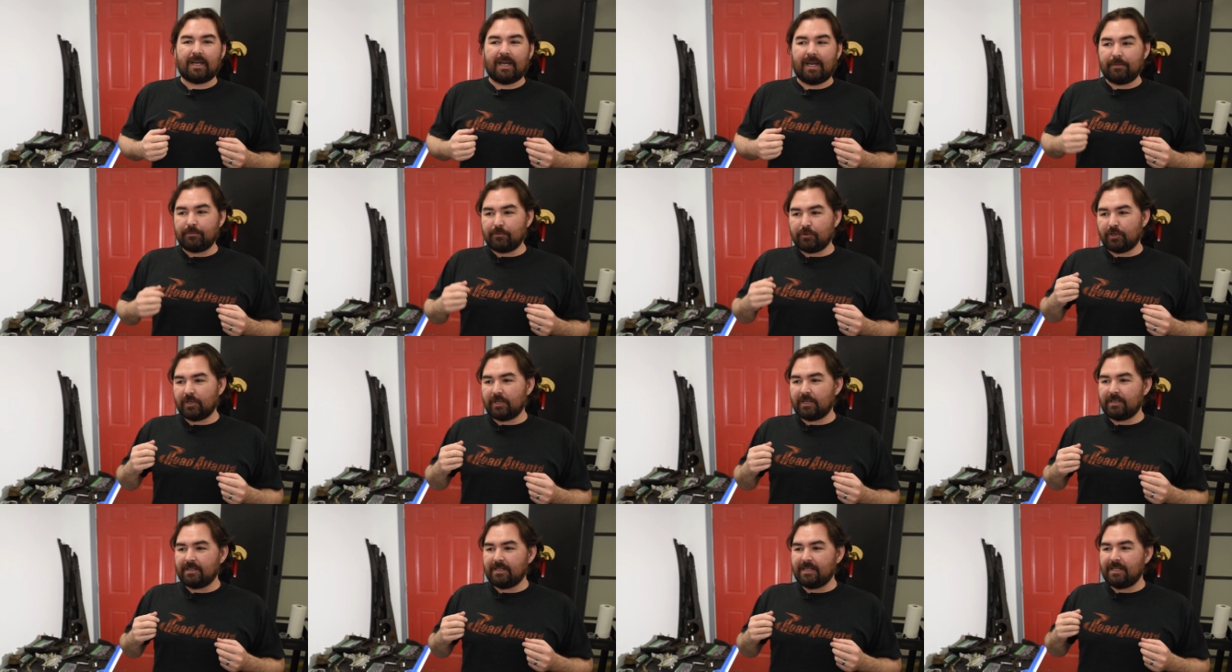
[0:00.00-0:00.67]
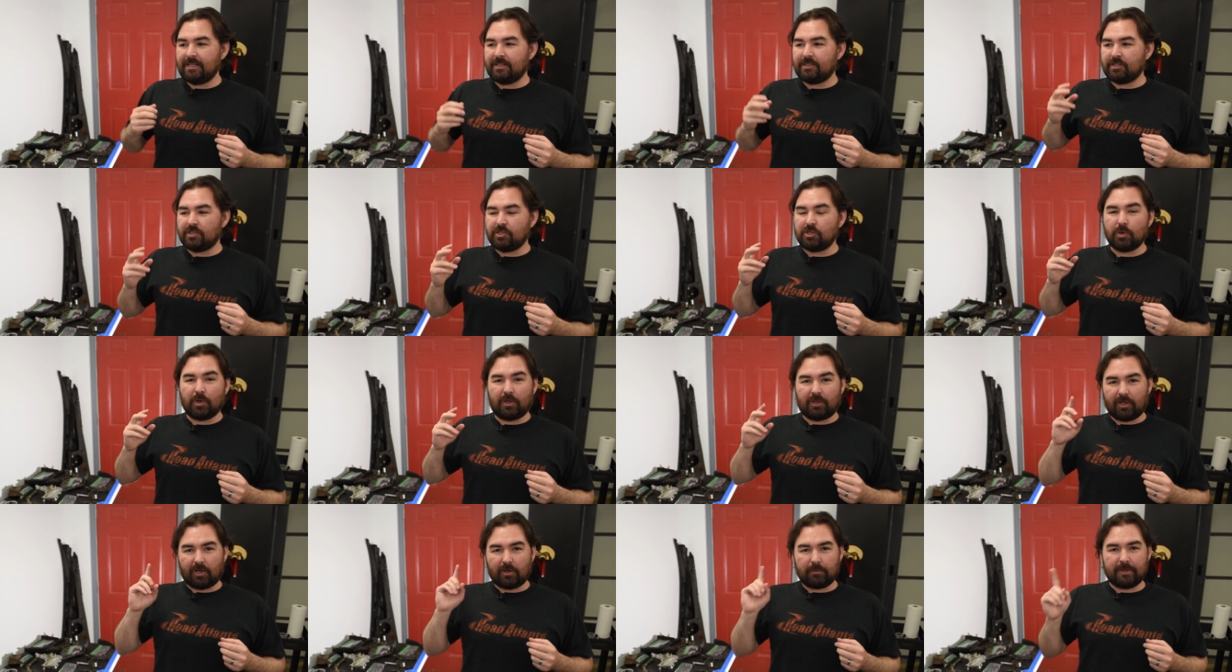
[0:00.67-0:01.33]
I'm going to need to do a
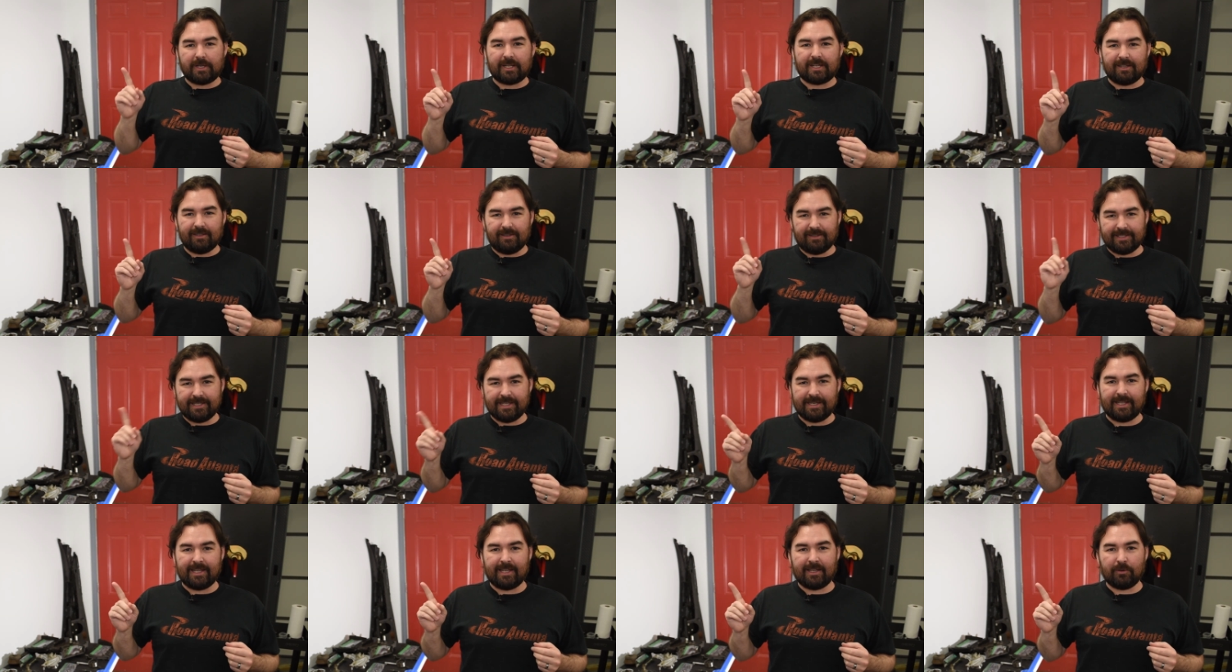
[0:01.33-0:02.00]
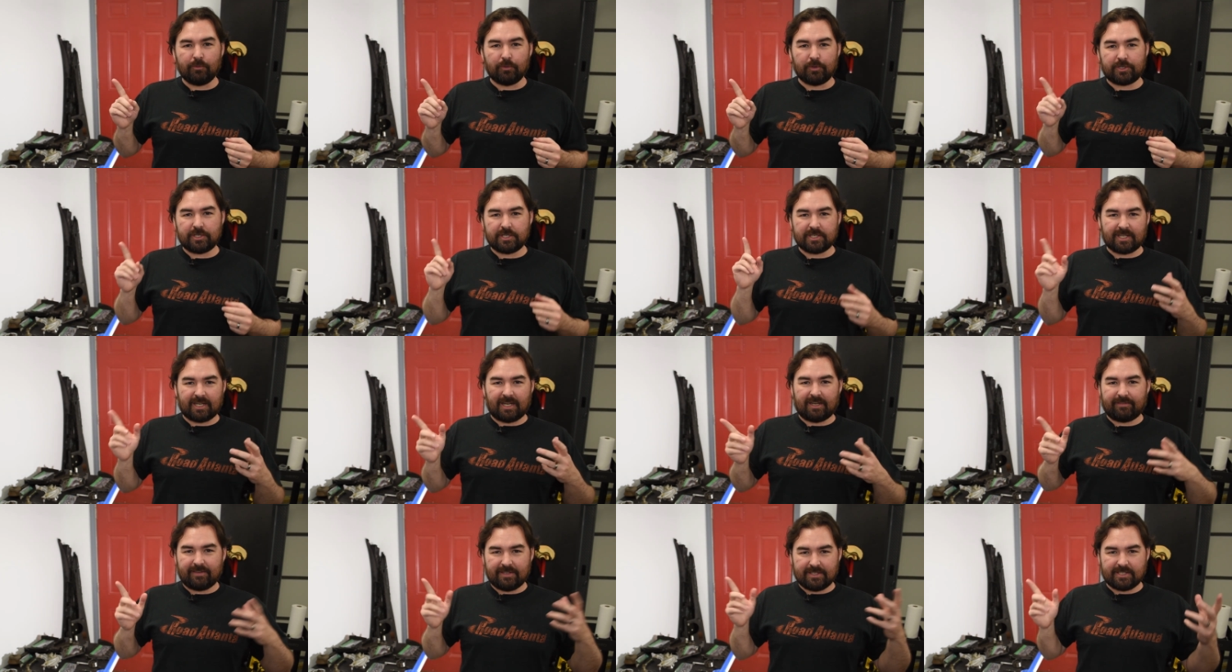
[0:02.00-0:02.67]
little bit of cleaning, which is
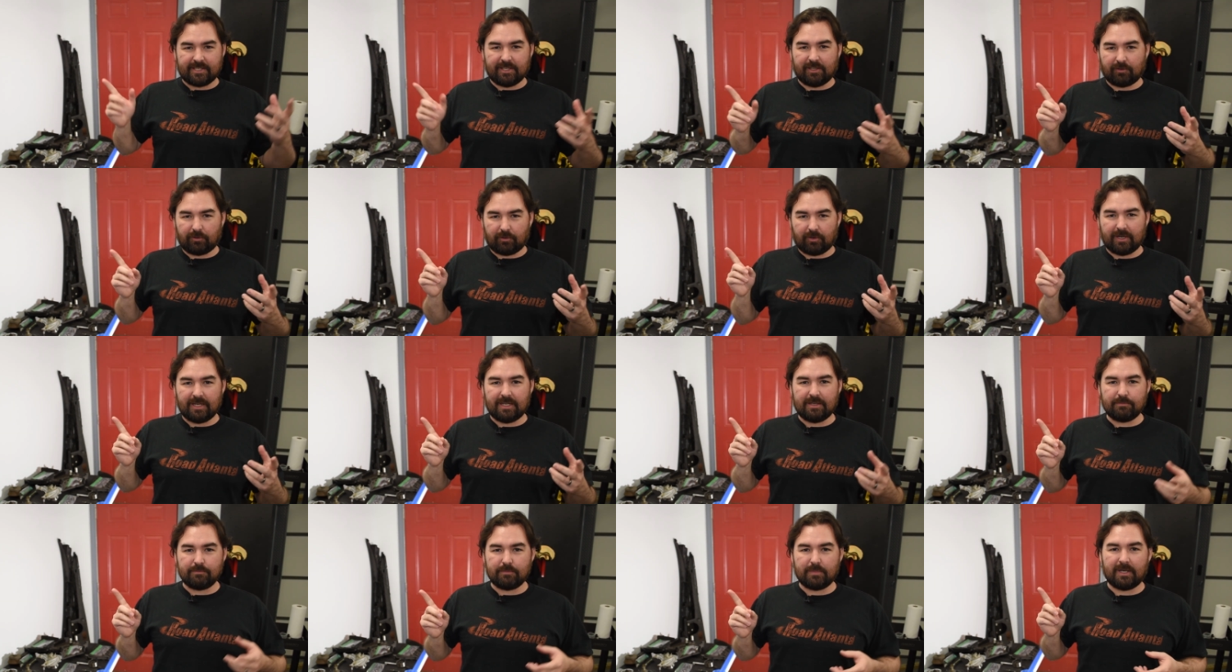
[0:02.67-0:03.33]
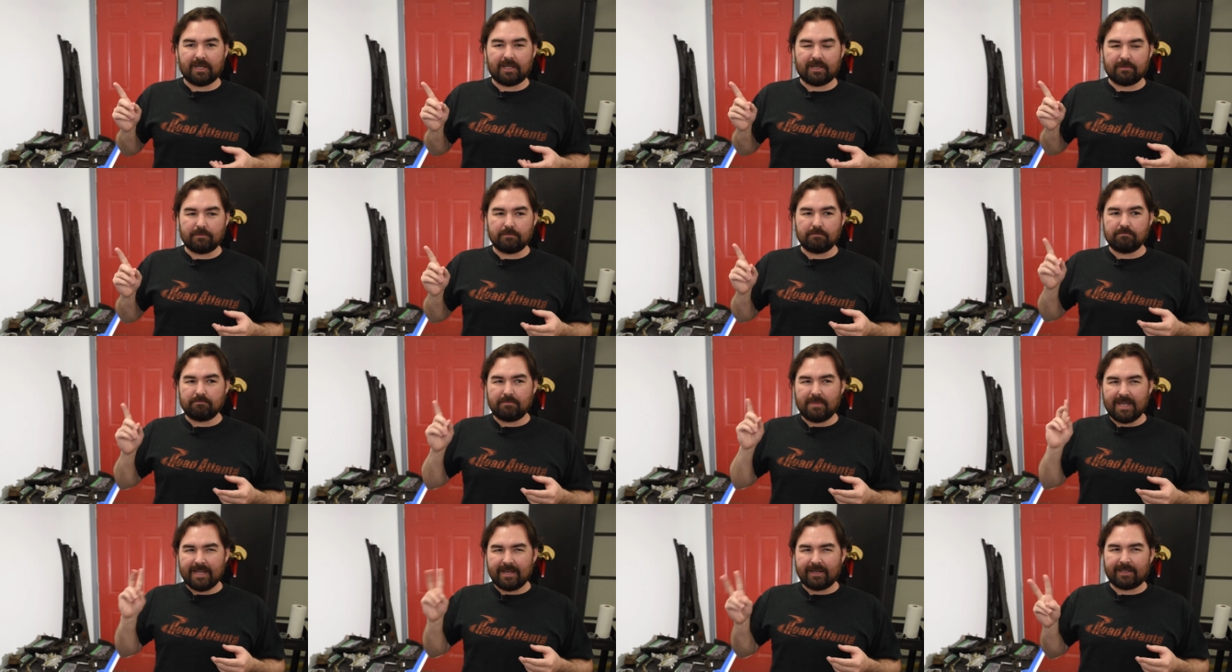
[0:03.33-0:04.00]
kind of ancillary, but
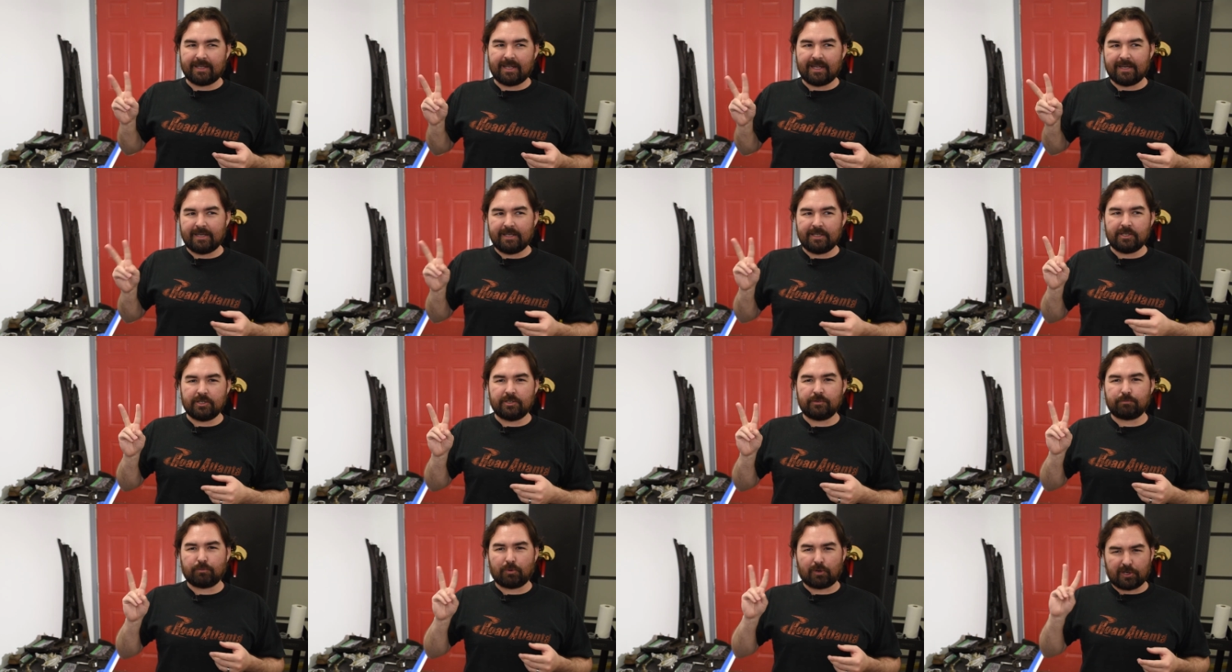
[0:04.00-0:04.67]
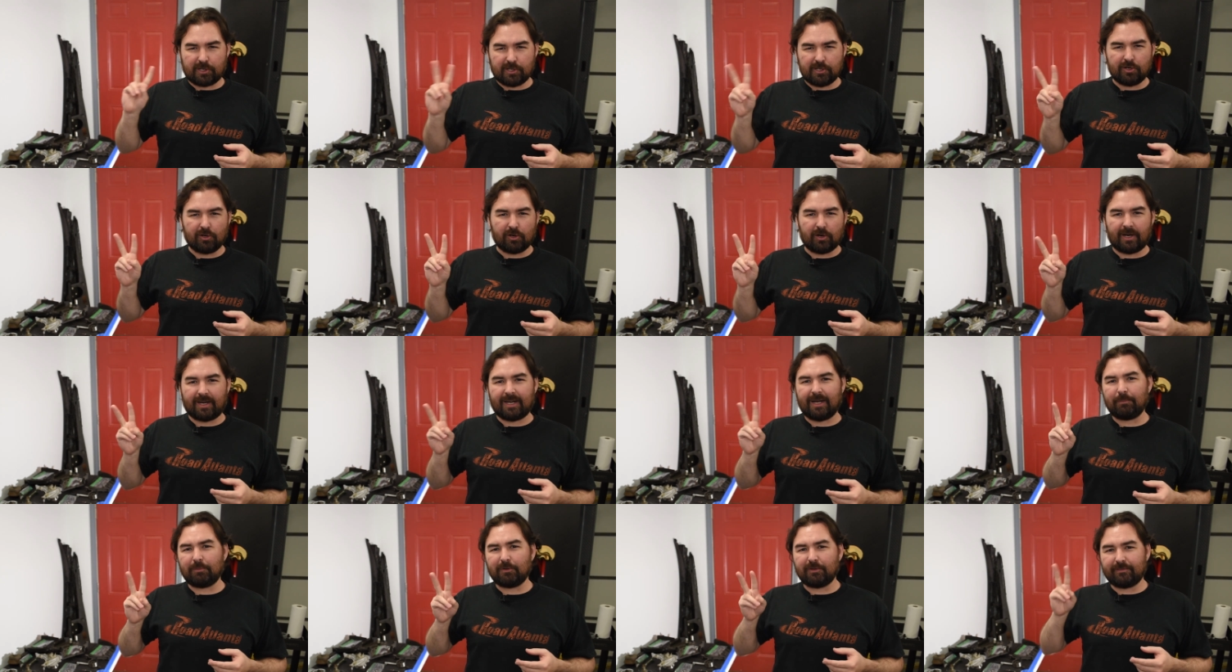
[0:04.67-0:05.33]
mainly I need to procure a
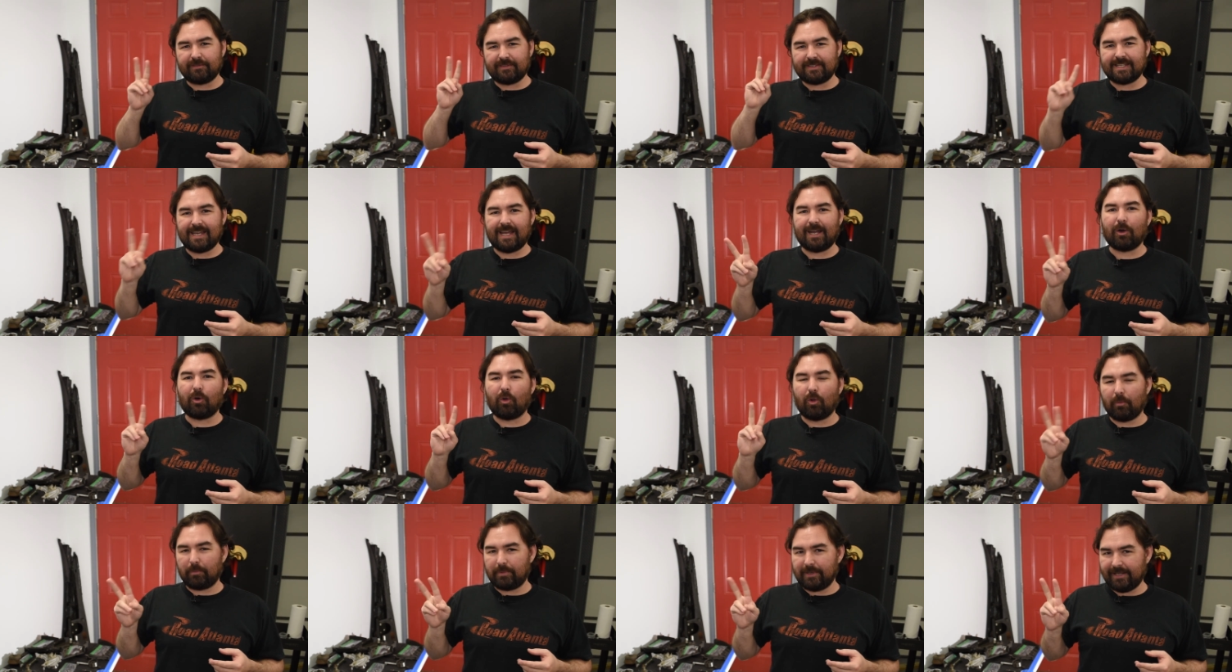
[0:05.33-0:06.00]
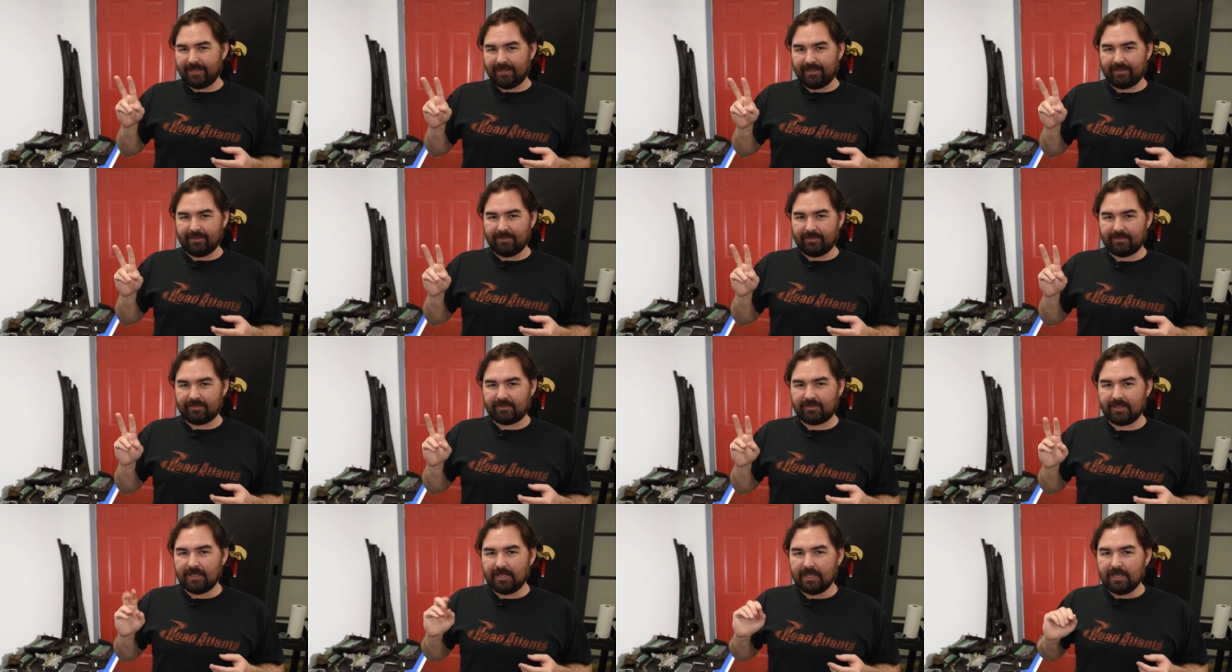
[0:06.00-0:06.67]
couple of dowel
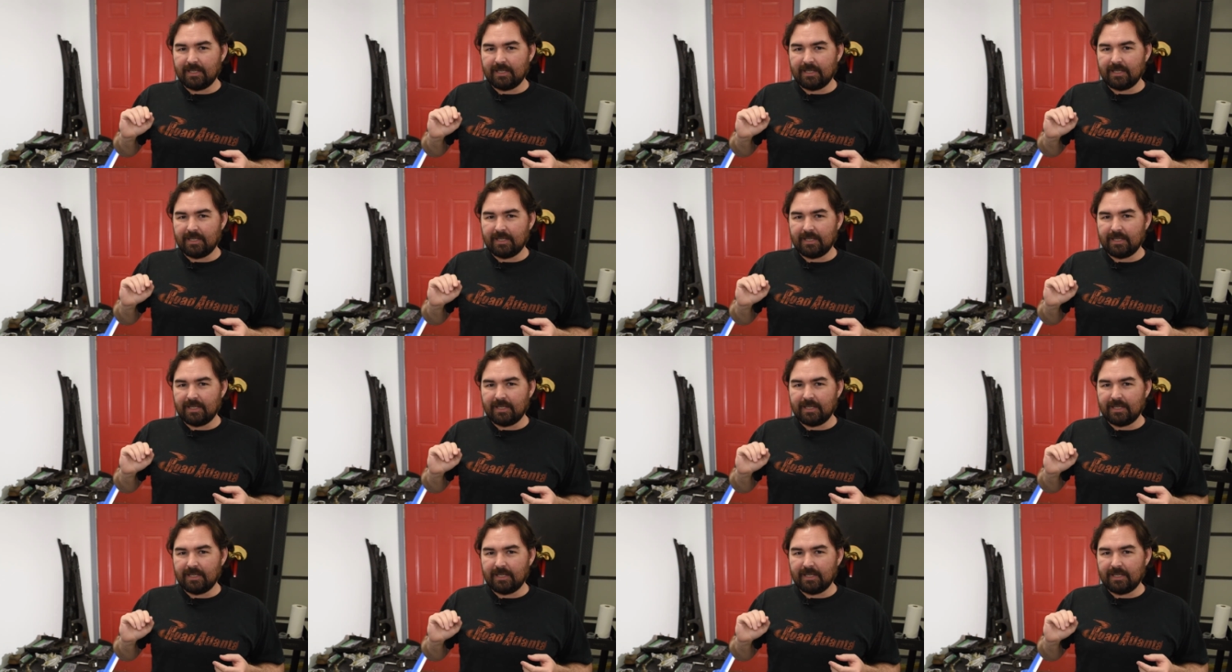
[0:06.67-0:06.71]
pins.